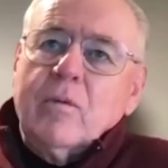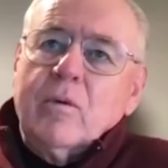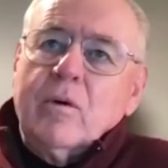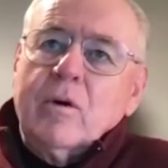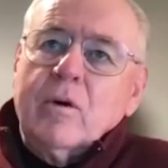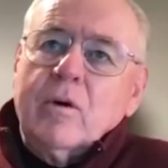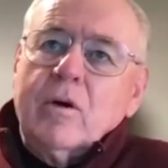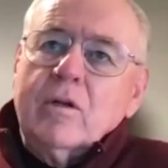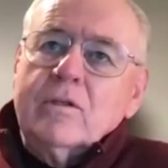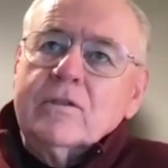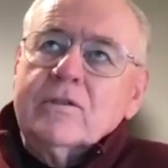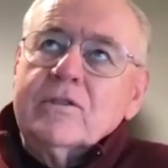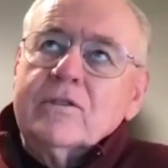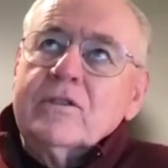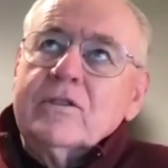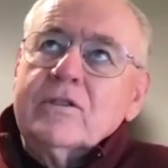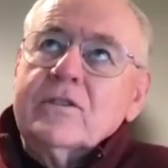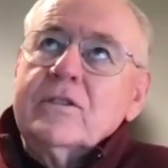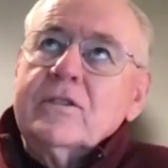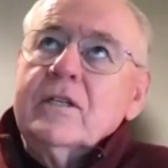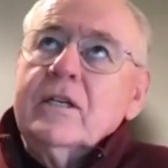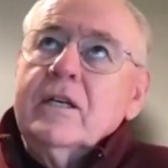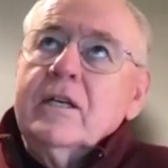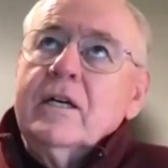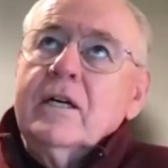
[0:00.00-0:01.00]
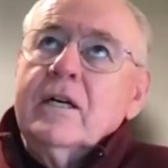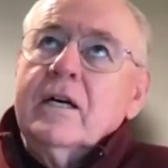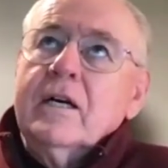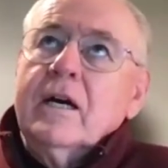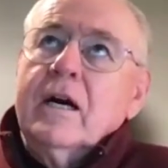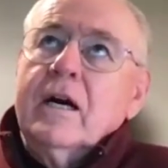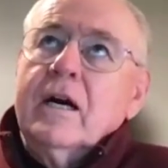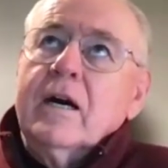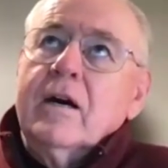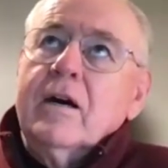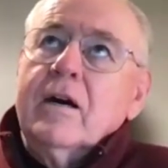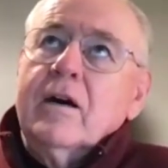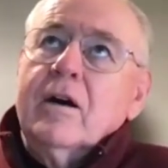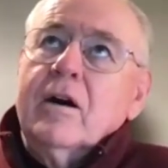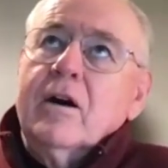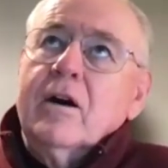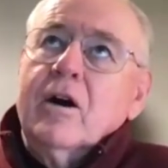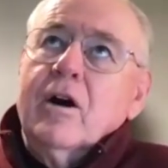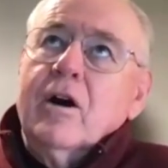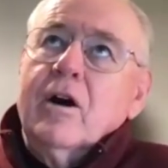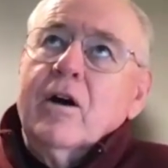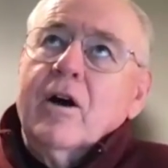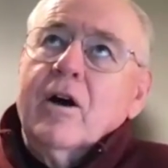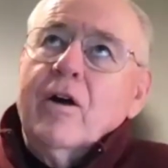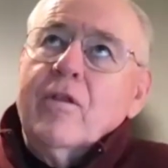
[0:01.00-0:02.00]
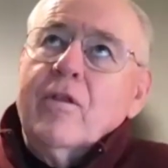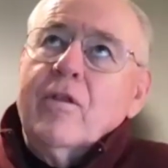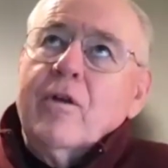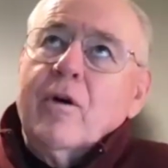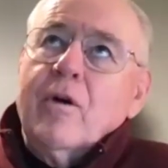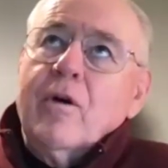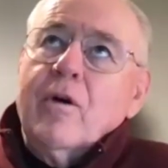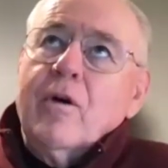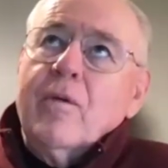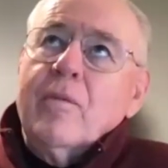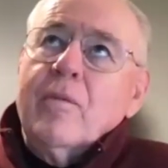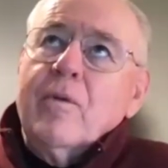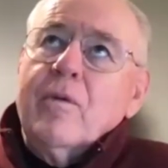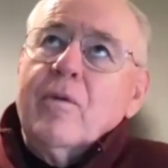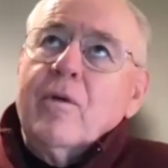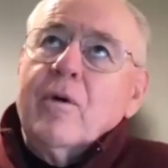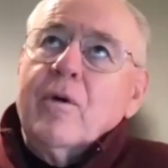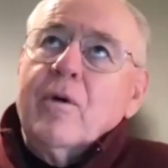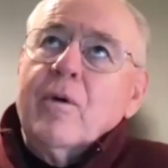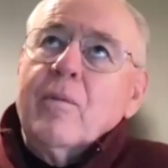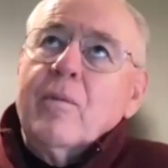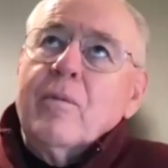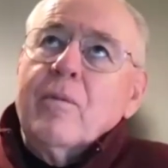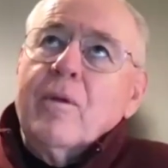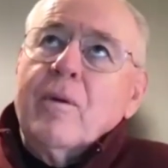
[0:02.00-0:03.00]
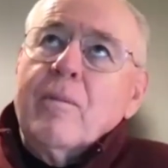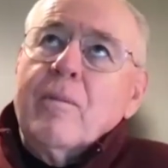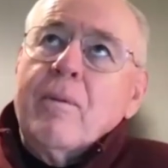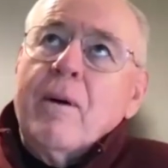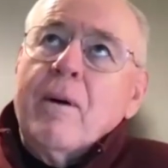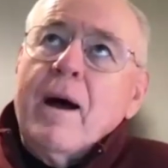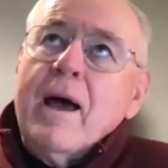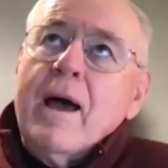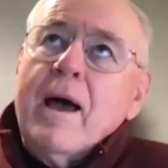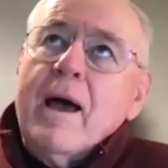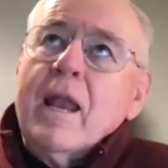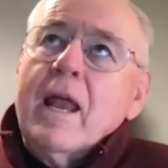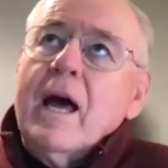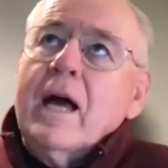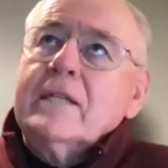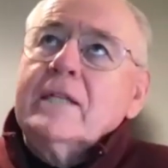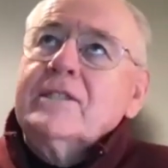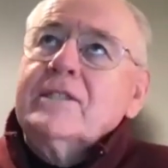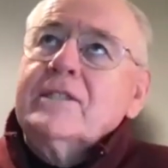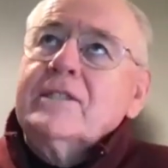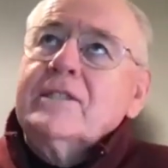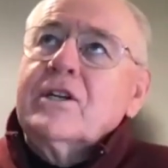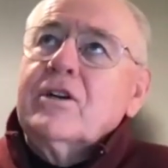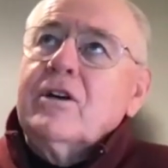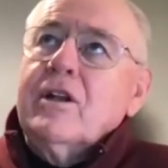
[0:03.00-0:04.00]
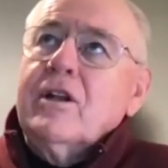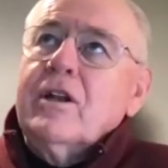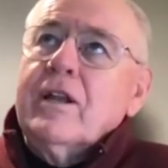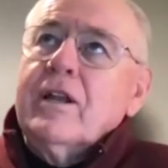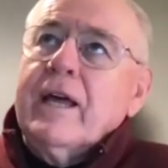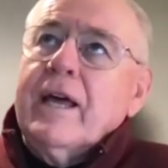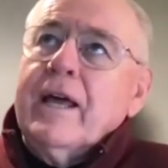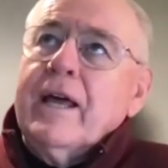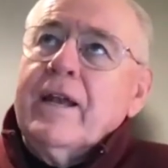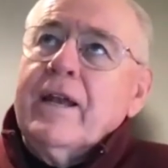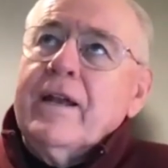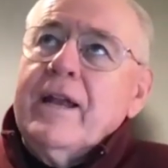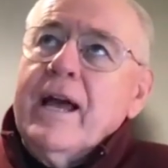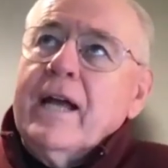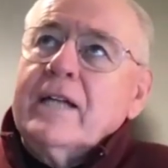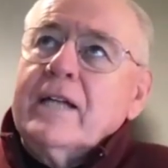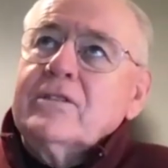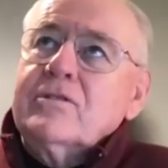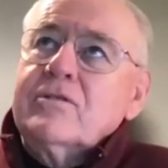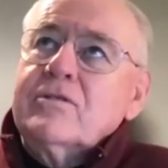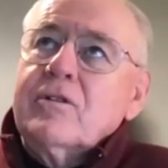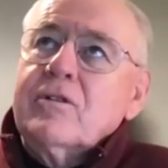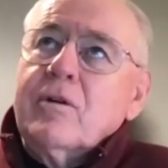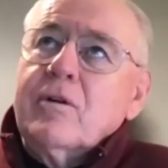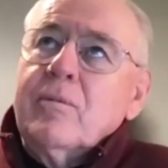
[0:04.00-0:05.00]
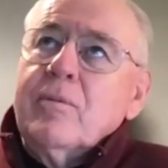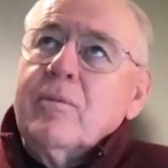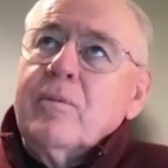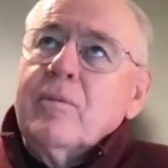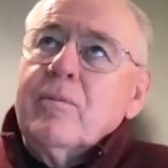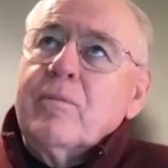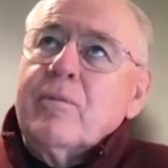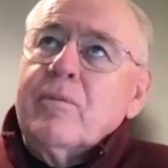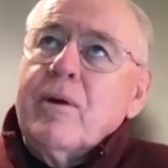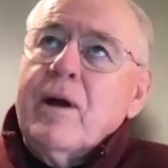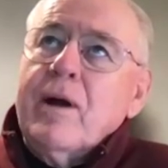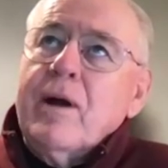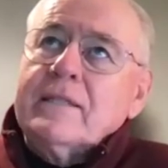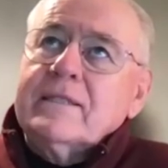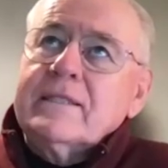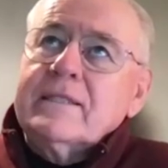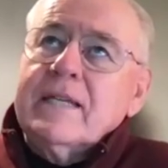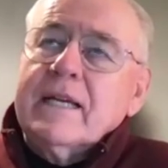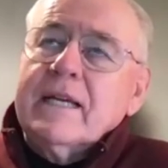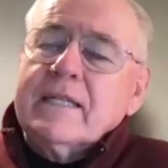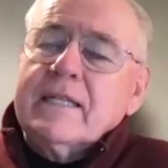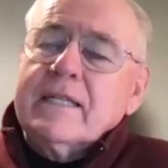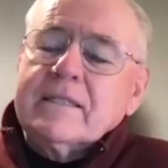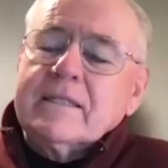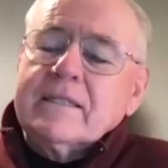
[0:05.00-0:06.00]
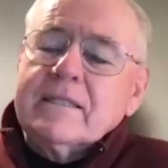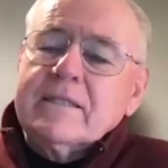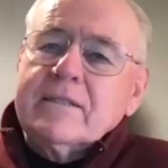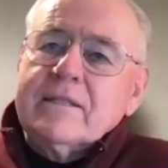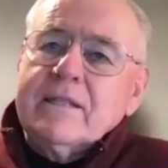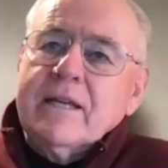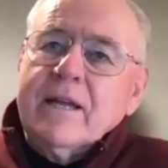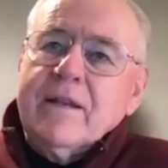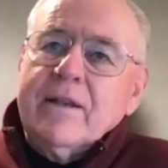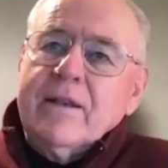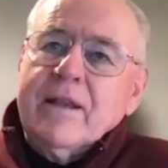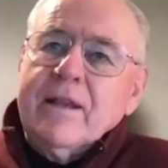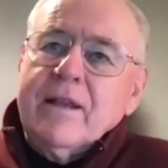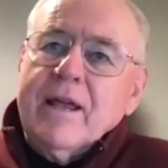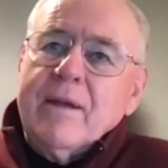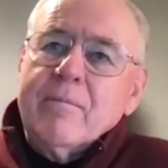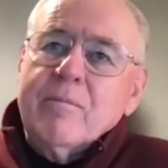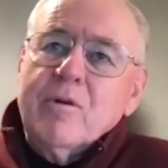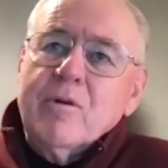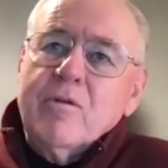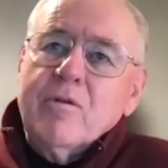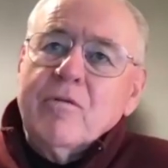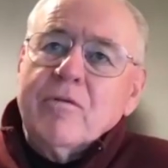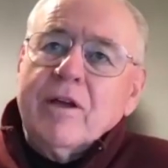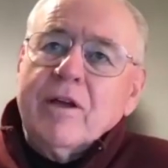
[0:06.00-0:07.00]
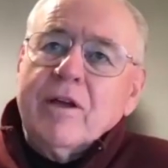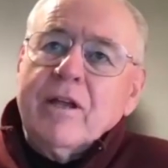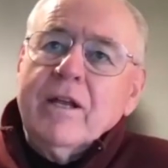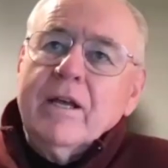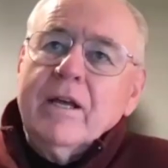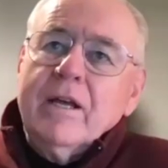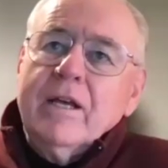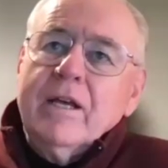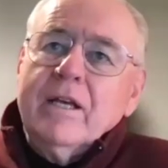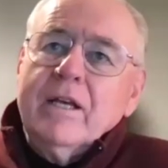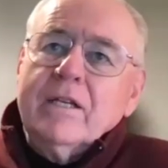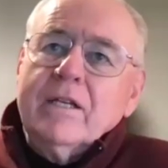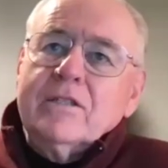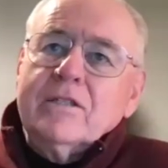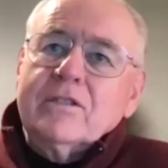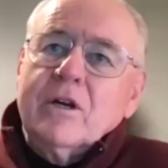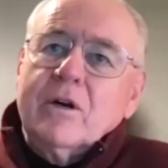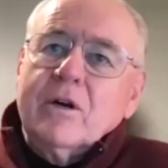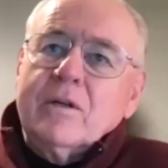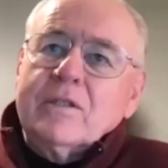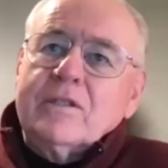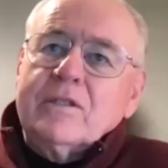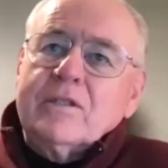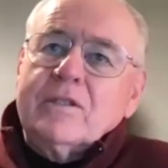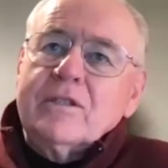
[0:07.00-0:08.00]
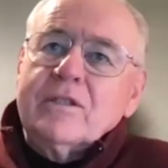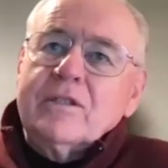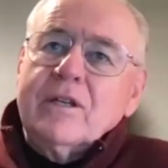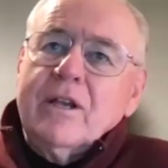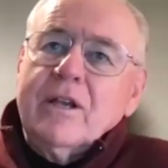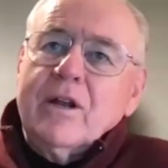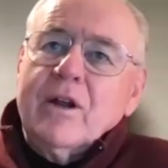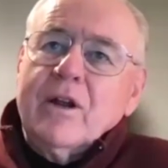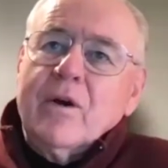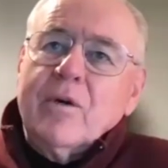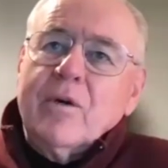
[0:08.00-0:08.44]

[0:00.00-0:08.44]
the world's uh, the biological and natural processes that move it. So it's the